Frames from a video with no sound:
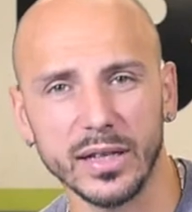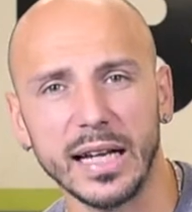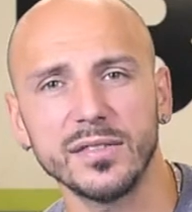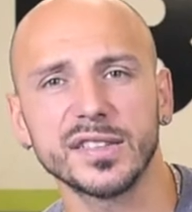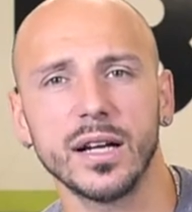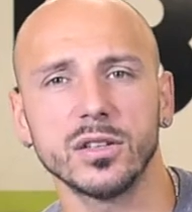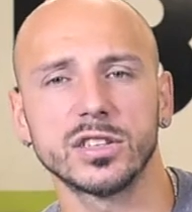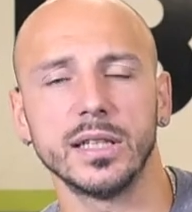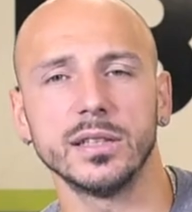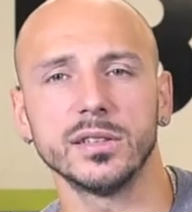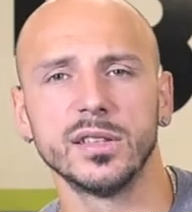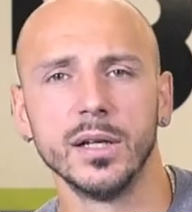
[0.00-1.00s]
lifestyle
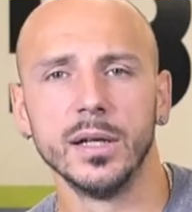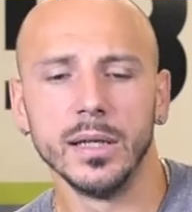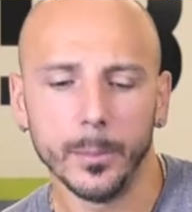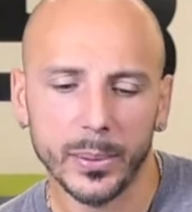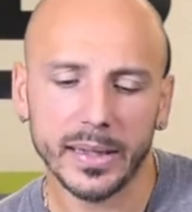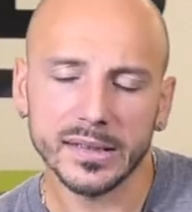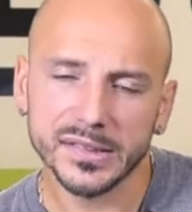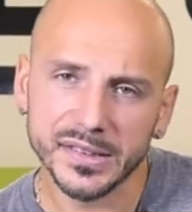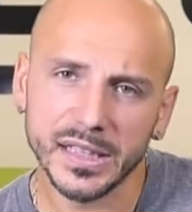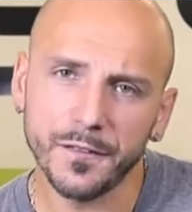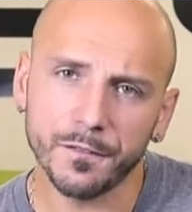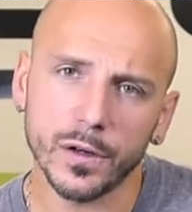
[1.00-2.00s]
changes, but like
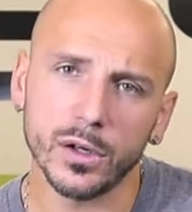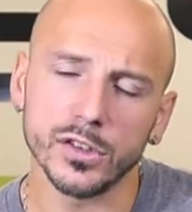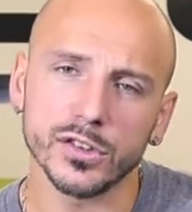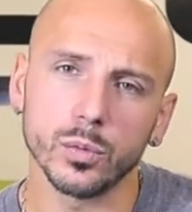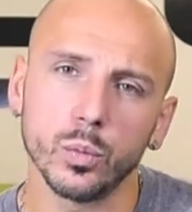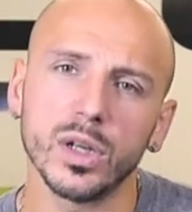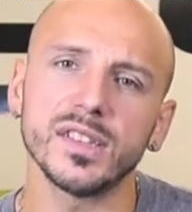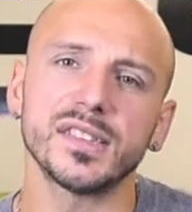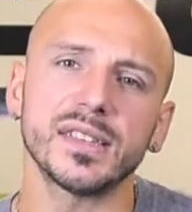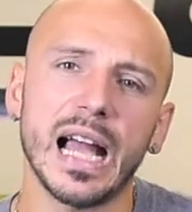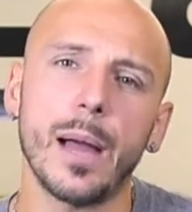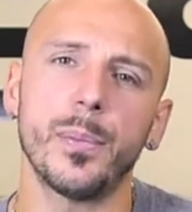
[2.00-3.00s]
see first what's
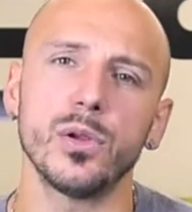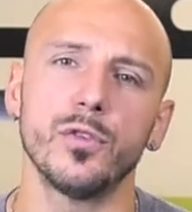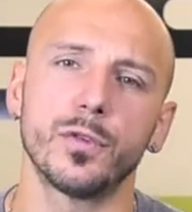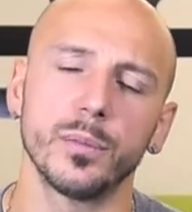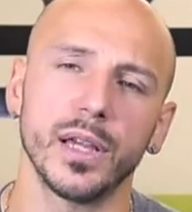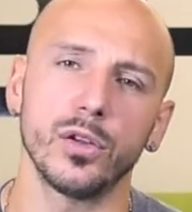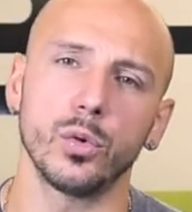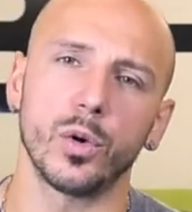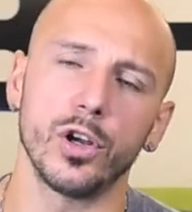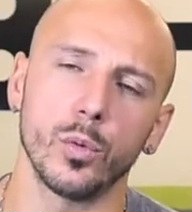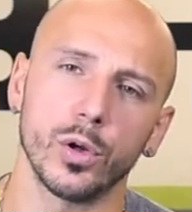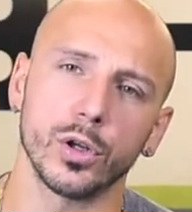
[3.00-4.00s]
stopping you from getting you
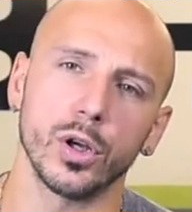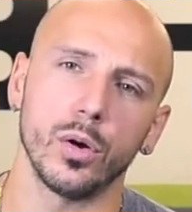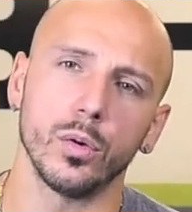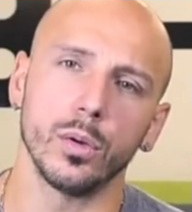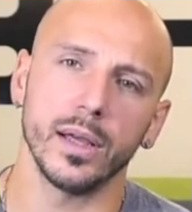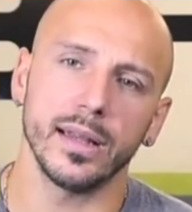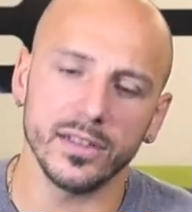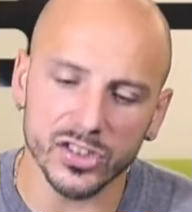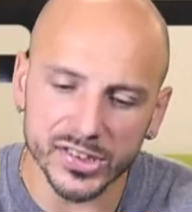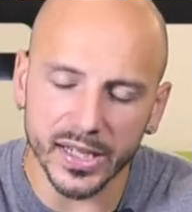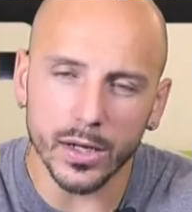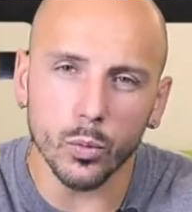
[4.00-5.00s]
where you want to go, and then
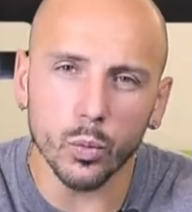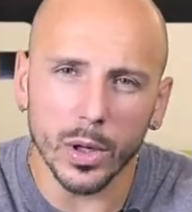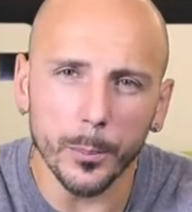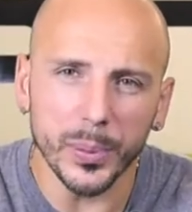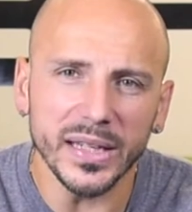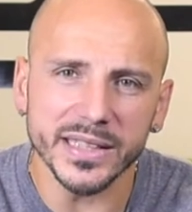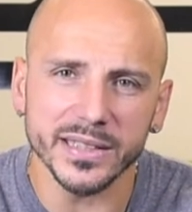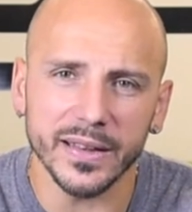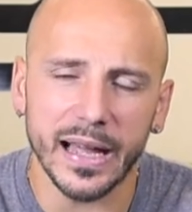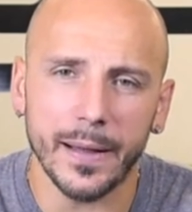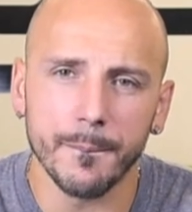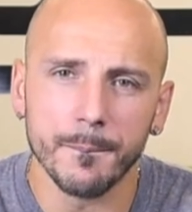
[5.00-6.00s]
just take one piece of
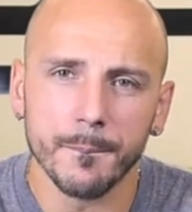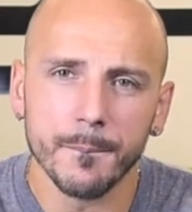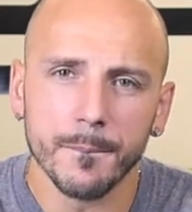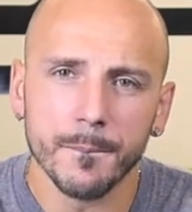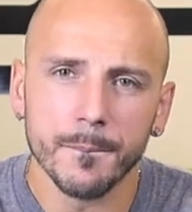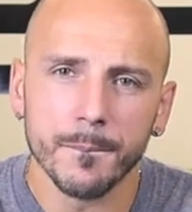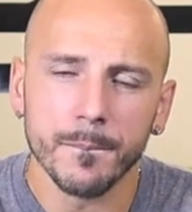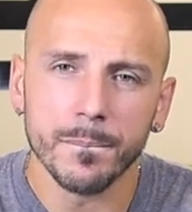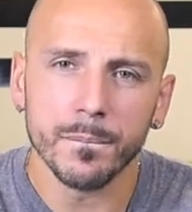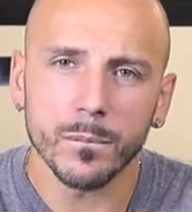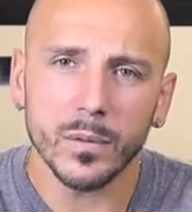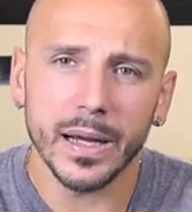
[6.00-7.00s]
that,
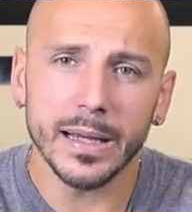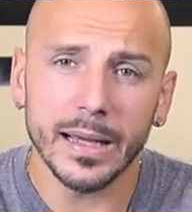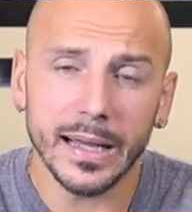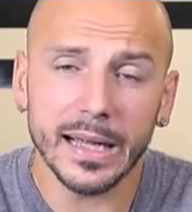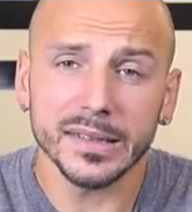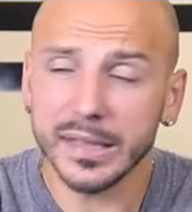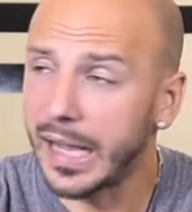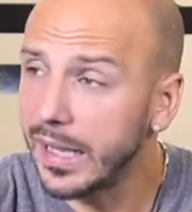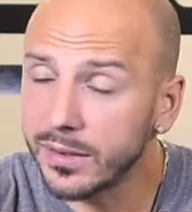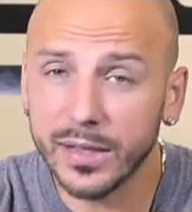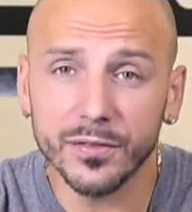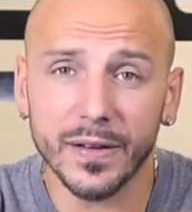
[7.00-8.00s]
right? And
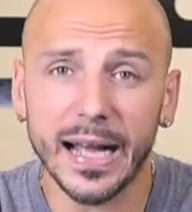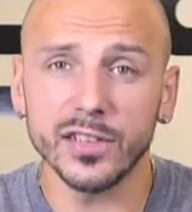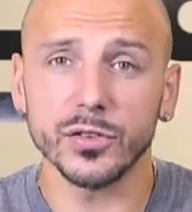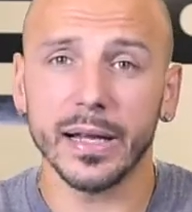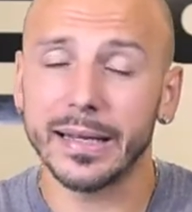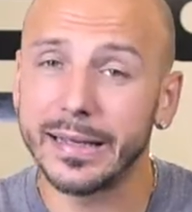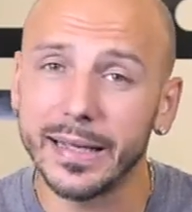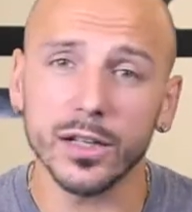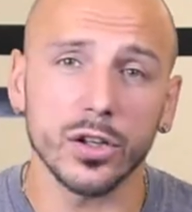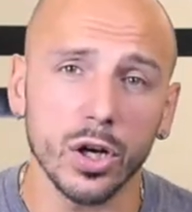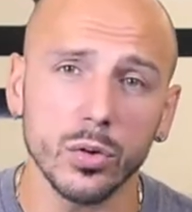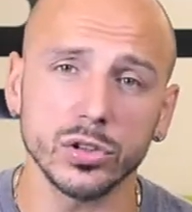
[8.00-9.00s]
I'd advise you, like get a
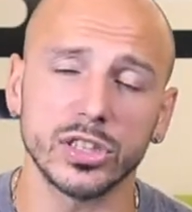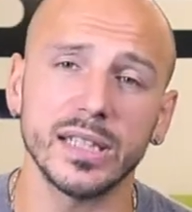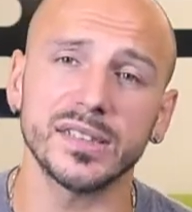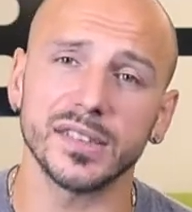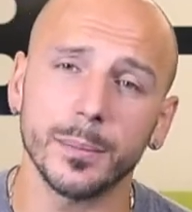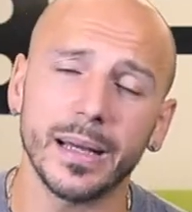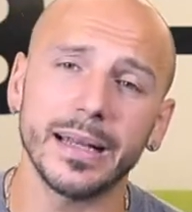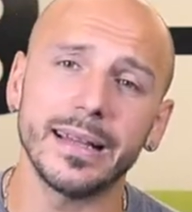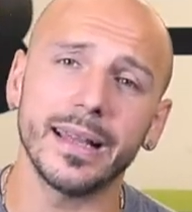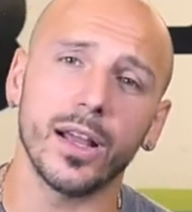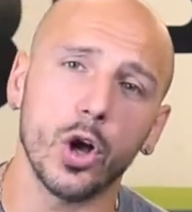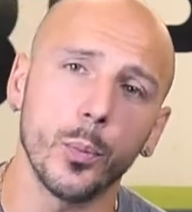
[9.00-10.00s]
coach, get somebody
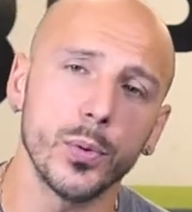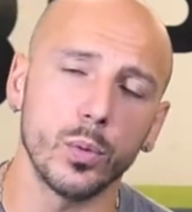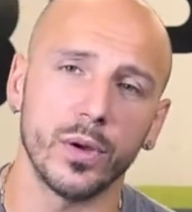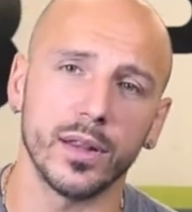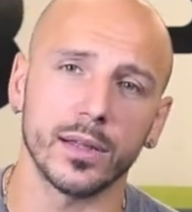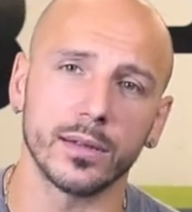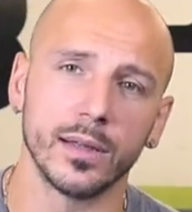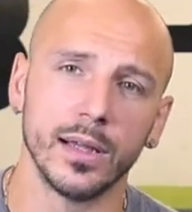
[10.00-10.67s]
to help you with it.